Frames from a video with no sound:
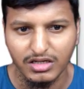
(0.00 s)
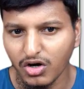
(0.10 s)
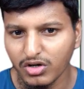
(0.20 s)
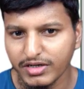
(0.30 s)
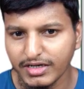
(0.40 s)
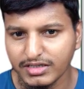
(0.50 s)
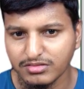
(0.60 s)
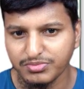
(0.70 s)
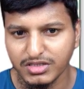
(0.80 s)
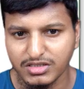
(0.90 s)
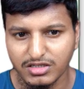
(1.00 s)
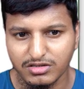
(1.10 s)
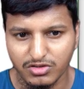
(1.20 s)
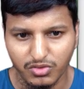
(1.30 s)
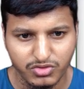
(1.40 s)
all character
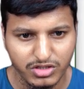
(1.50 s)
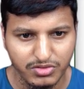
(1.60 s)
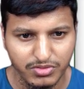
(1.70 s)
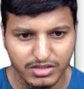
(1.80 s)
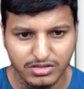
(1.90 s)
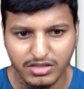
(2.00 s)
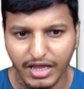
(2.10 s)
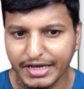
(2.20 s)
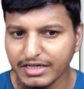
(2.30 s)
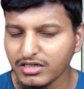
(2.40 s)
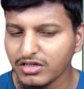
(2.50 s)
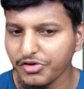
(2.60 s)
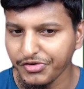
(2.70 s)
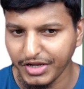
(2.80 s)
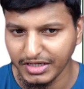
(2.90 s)
present, no sequence, and
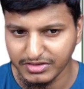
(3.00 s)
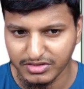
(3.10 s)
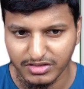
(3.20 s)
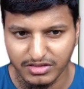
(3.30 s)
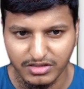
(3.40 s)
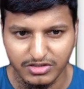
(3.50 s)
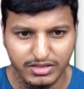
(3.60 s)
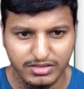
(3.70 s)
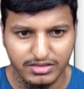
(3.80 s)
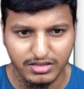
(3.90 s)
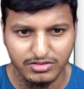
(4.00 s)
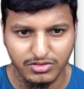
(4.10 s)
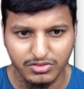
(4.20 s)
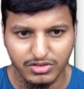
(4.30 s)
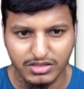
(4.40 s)
contains. Let's
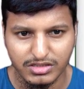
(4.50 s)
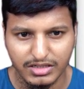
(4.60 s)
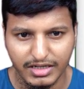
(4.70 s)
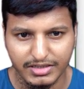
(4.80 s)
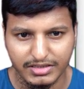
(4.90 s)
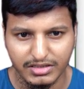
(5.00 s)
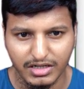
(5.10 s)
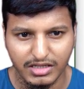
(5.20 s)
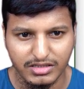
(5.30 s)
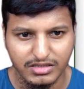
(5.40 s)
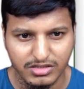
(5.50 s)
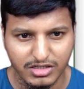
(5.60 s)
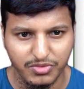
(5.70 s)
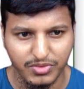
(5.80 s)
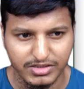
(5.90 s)
do this character in
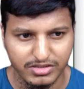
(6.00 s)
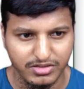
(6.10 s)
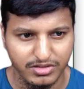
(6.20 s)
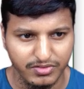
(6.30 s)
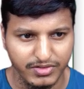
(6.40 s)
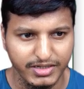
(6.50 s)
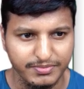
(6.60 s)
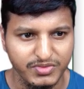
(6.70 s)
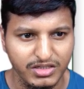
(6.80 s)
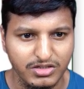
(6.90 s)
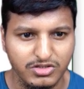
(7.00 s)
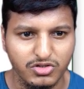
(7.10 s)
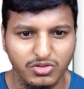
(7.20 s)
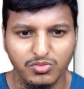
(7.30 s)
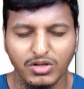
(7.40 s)
sequence. Okay,
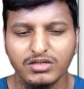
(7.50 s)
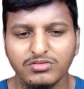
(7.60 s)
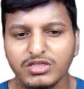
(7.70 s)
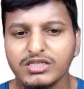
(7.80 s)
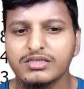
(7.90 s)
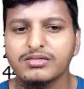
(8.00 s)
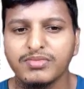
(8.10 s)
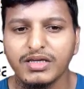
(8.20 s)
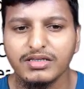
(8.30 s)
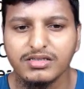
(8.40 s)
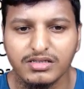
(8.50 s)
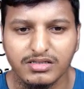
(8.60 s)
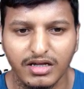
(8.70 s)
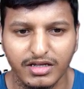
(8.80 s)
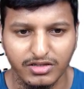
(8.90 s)
so what this means is
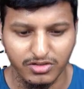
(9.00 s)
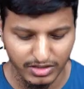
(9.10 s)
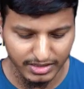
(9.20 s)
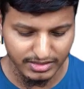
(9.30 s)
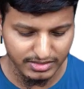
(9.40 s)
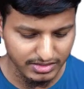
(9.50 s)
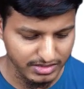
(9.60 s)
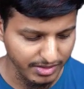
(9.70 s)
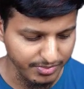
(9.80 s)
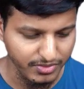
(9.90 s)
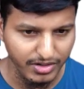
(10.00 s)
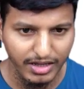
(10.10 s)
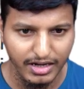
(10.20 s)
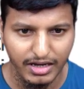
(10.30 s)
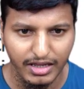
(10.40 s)
like, I can just type out
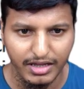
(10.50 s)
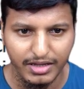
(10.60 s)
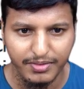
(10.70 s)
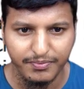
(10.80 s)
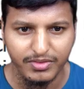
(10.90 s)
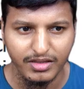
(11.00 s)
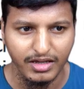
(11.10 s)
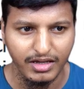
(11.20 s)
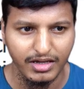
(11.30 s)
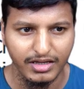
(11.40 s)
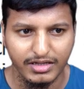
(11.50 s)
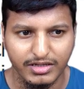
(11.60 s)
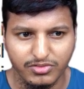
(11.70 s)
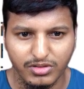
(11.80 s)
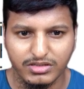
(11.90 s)
LA and
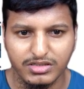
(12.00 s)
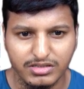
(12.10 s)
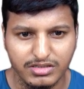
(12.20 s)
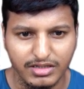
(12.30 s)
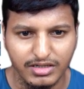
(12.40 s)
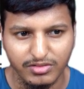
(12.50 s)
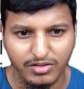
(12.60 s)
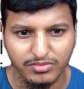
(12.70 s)
it will just say